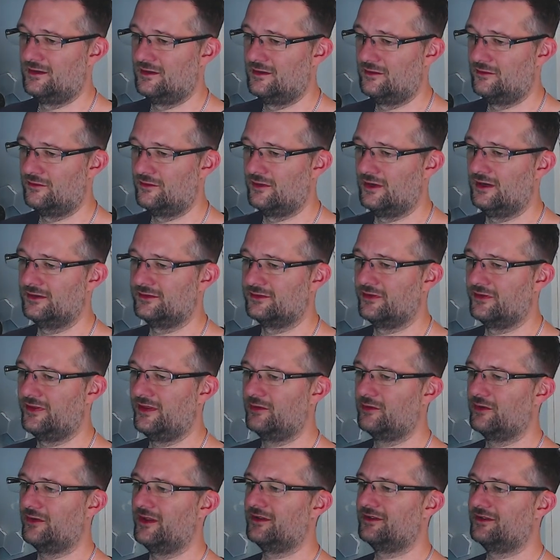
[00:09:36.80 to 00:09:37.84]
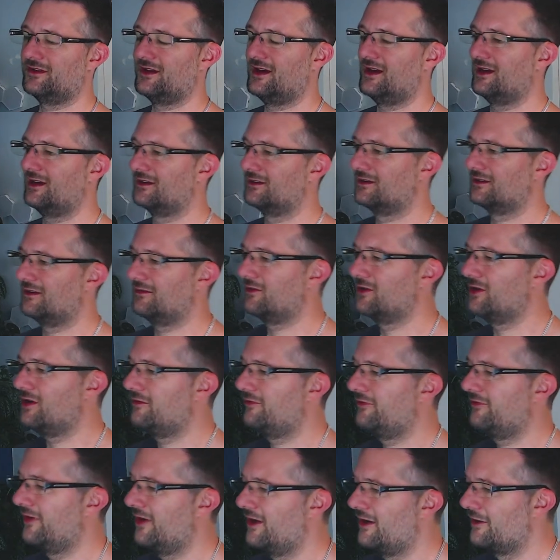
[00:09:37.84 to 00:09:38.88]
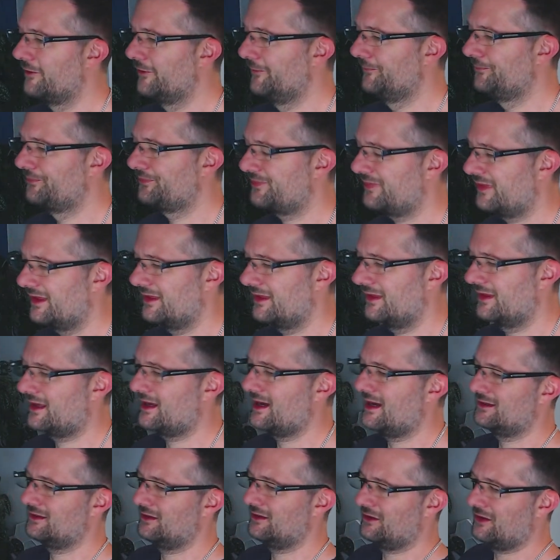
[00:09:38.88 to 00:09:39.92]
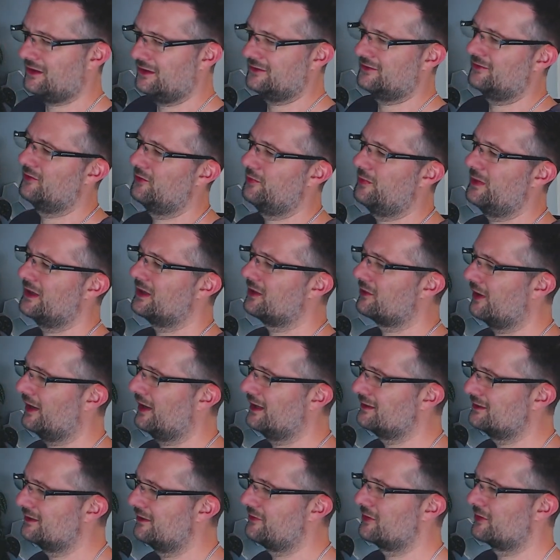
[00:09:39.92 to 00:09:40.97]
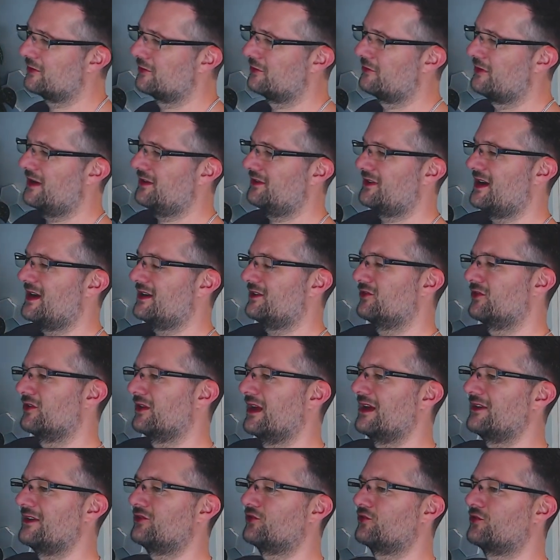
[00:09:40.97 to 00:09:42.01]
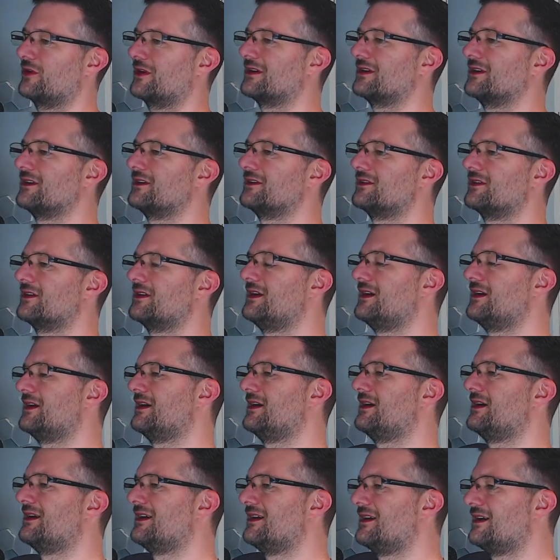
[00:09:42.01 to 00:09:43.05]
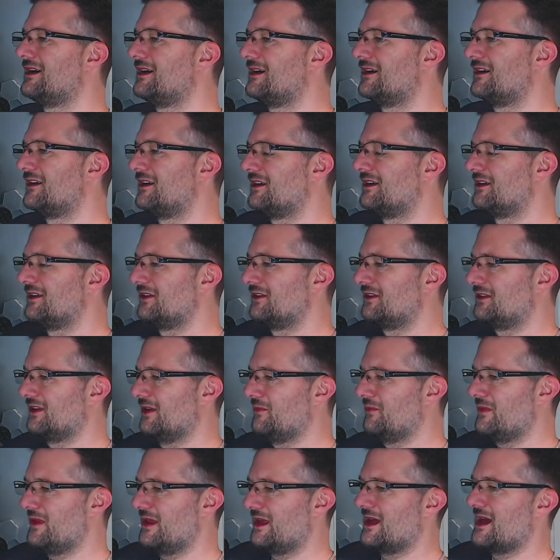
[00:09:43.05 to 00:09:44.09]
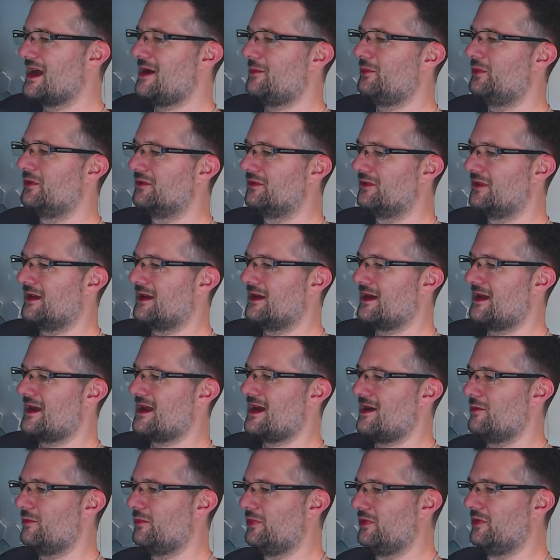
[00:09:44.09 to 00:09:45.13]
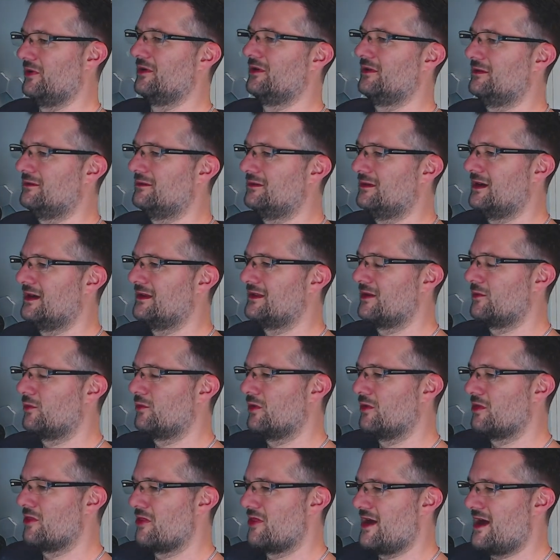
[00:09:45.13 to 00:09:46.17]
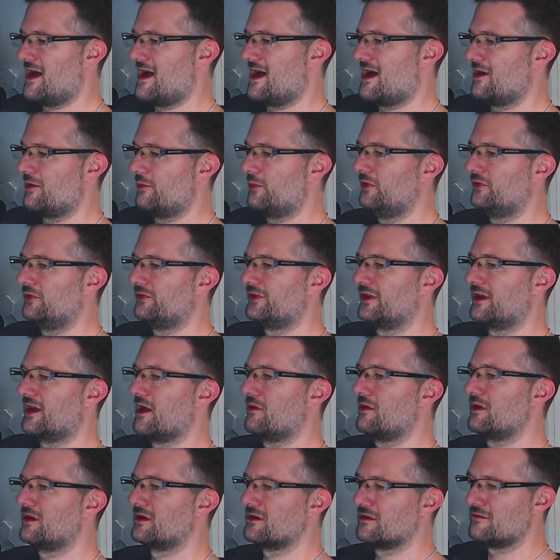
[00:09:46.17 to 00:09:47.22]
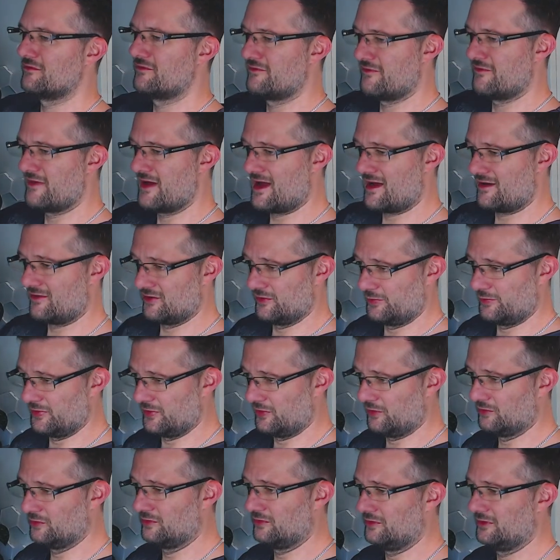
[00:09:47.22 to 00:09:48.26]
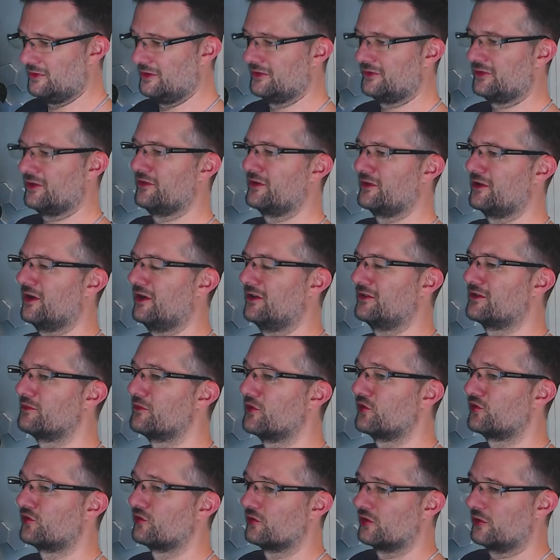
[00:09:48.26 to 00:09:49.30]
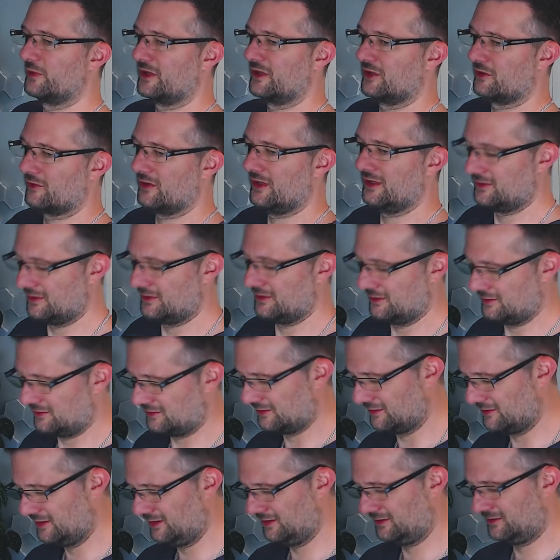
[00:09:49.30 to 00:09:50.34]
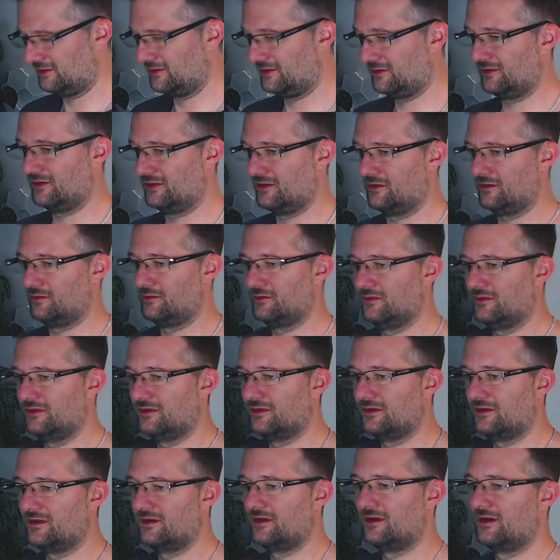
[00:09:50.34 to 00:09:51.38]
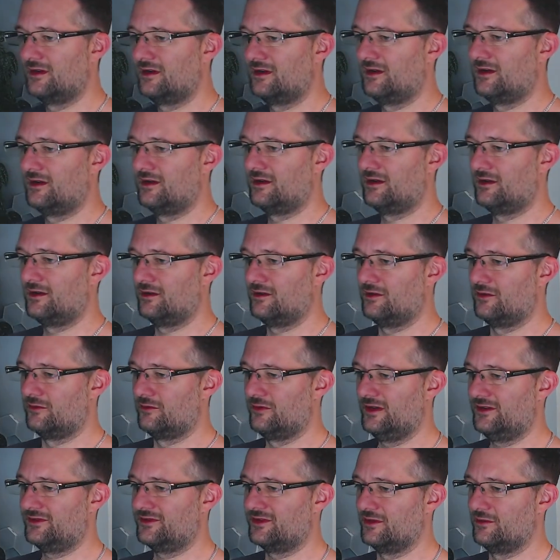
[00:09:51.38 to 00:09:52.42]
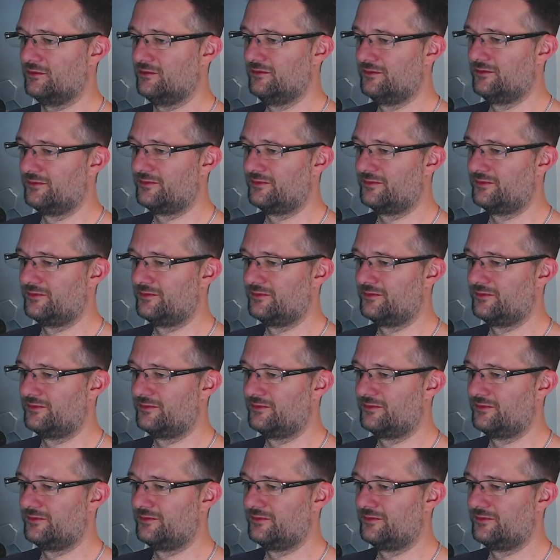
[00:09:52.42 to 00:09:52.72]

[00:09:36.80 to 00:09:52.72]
Right. So I think what they're saying is they've got a flow. The catalog item's been created. There's a REST action gets triggered. Something happens. They get an output, and they want that output to go in the variable that's on the item that's already been created. So this assumes the written